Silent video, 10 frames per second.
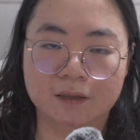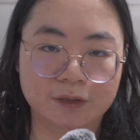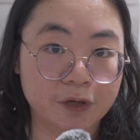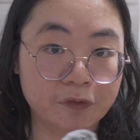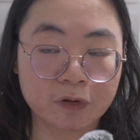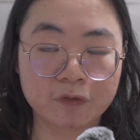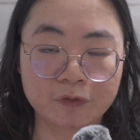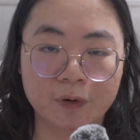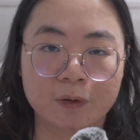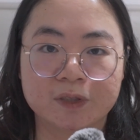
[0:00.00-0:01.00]
You have a lot
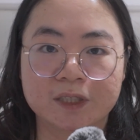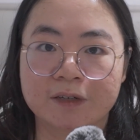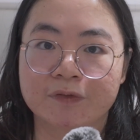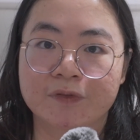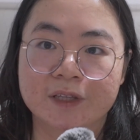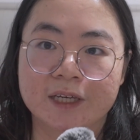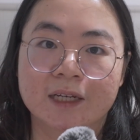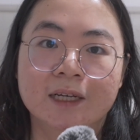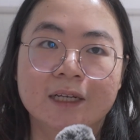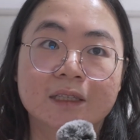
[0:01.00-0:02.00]
of ground staff
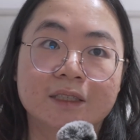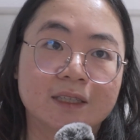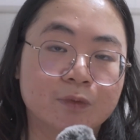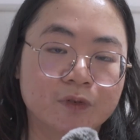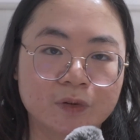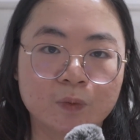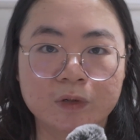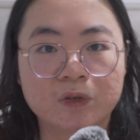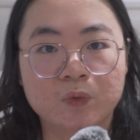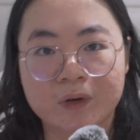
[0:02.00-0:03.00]
that some of them
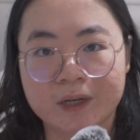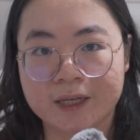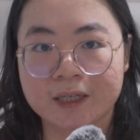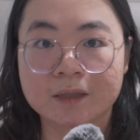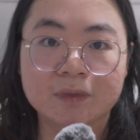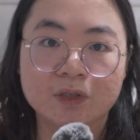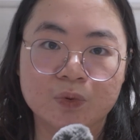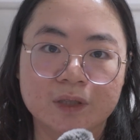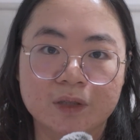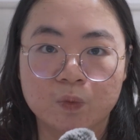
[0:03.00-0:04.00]
weren't working in
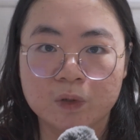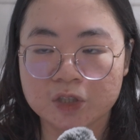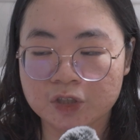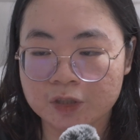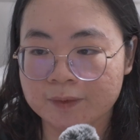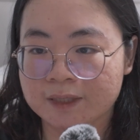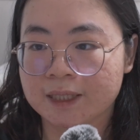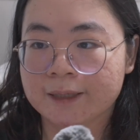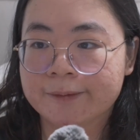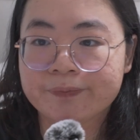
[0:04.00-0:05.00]
between the workshops.
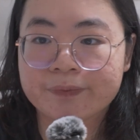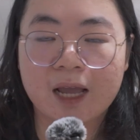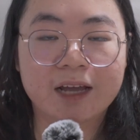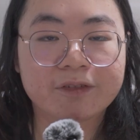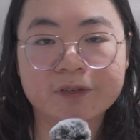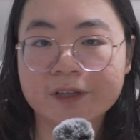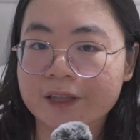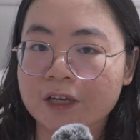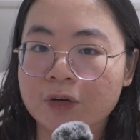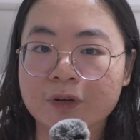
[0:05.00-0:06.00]
I feel
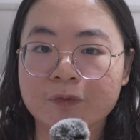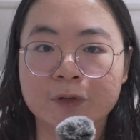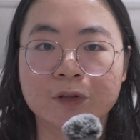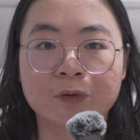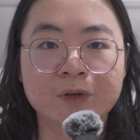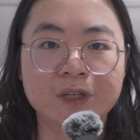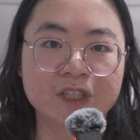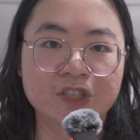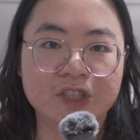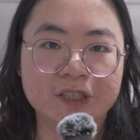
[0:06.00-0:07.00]
like there could have been a lot more
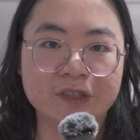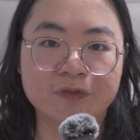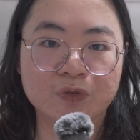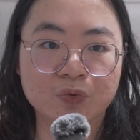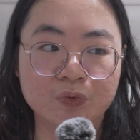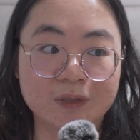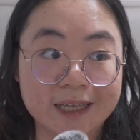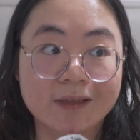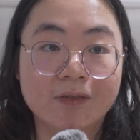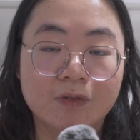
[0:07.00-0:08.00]
initiative to
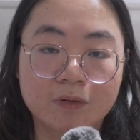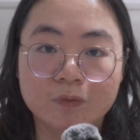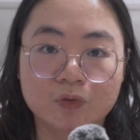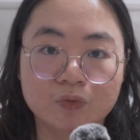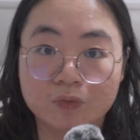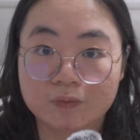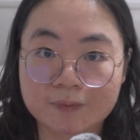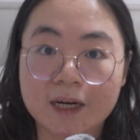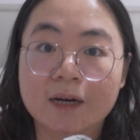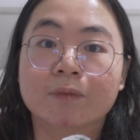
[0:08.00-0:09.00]
get them to
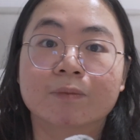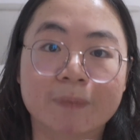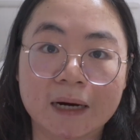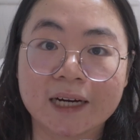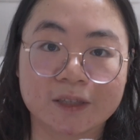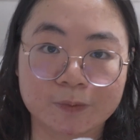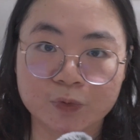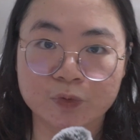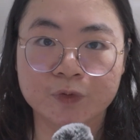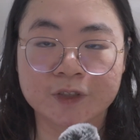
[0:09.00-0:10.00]
come by the
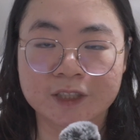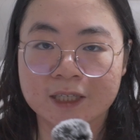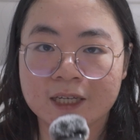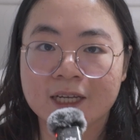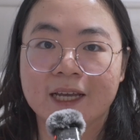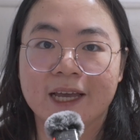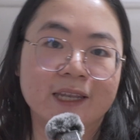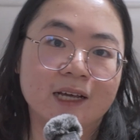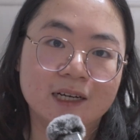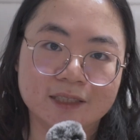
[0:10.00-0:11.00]
booths
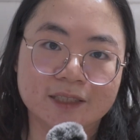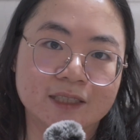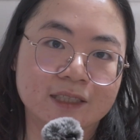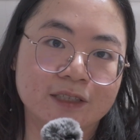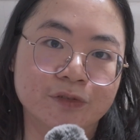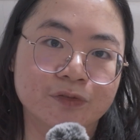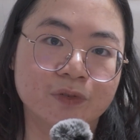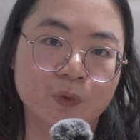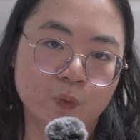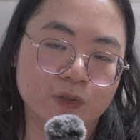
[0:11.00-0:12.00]
and ask if
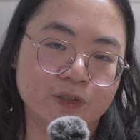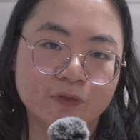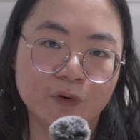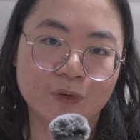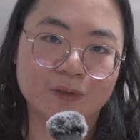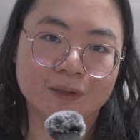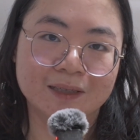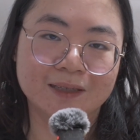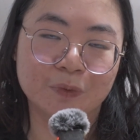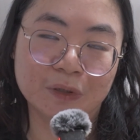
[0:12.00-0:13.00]
the waterfall,
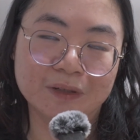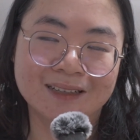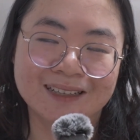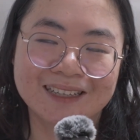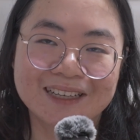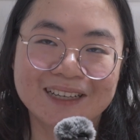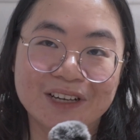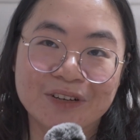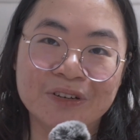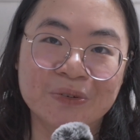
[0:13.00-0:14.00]
well,
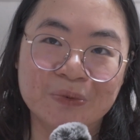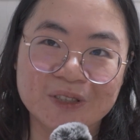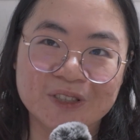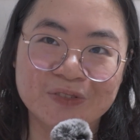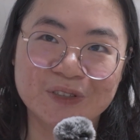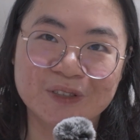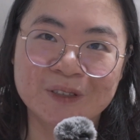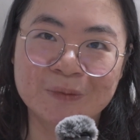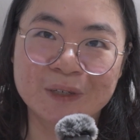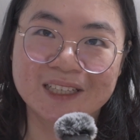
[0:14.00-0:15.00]
I call it the
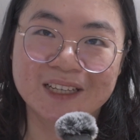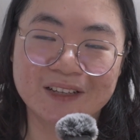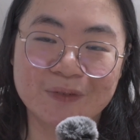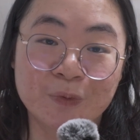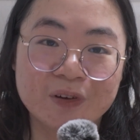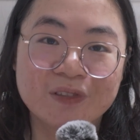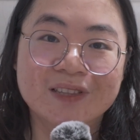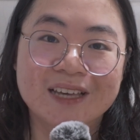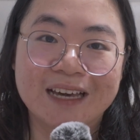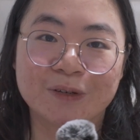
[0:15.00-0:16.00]
waterfall, but
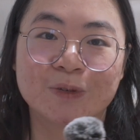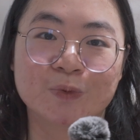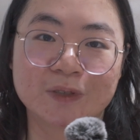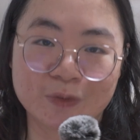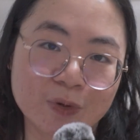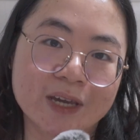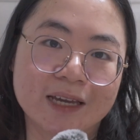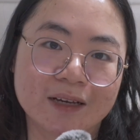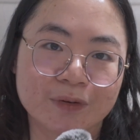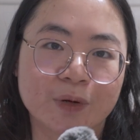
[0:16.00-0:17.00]
whether the aircon was
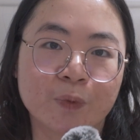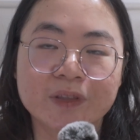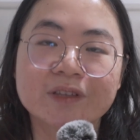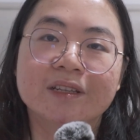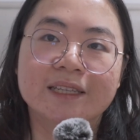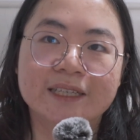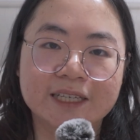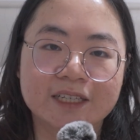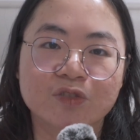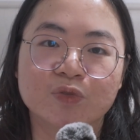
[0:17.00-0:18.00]
okay, or like whether the
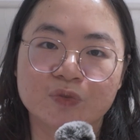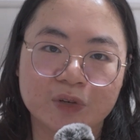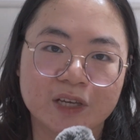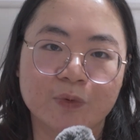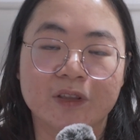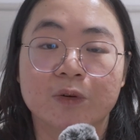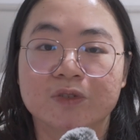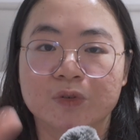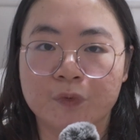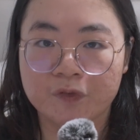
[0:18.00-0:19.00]
leakage was okay, whether it
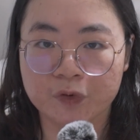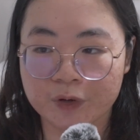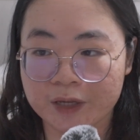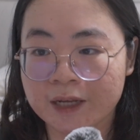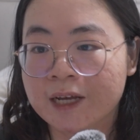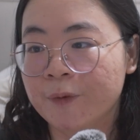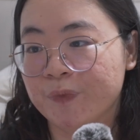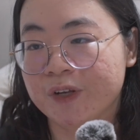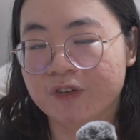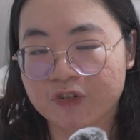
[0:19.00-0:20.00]
was overflowing.
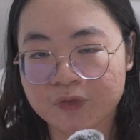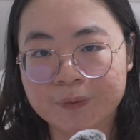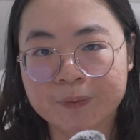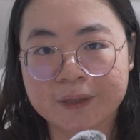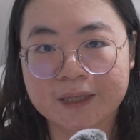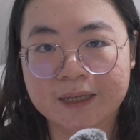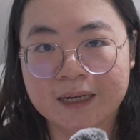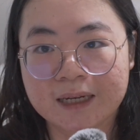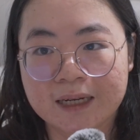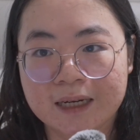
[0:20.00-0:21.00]
And it shouldn't be
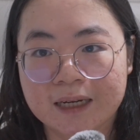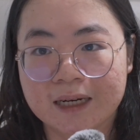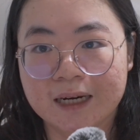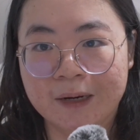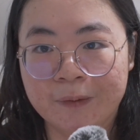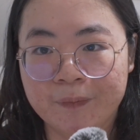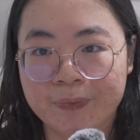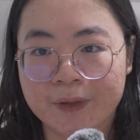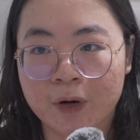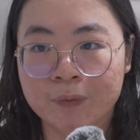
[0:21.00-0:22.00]

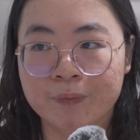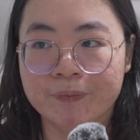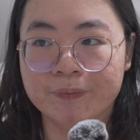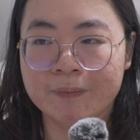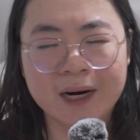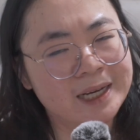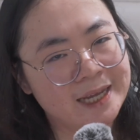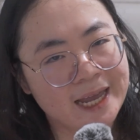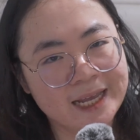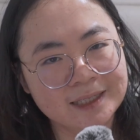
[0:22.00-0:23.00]
on
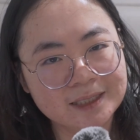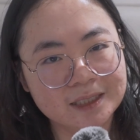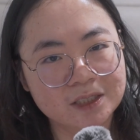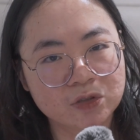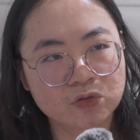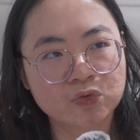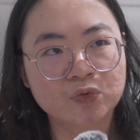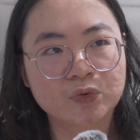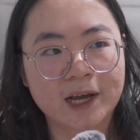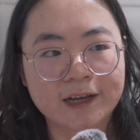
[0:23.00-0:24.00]
my end
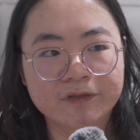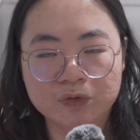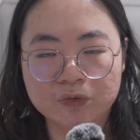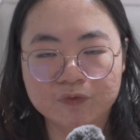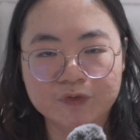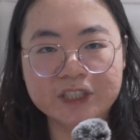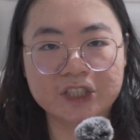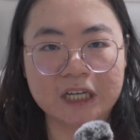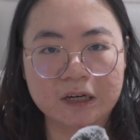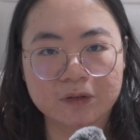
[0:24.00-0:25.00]
to have to
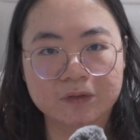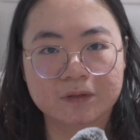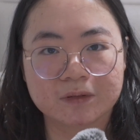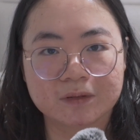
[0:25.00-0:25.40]
reach out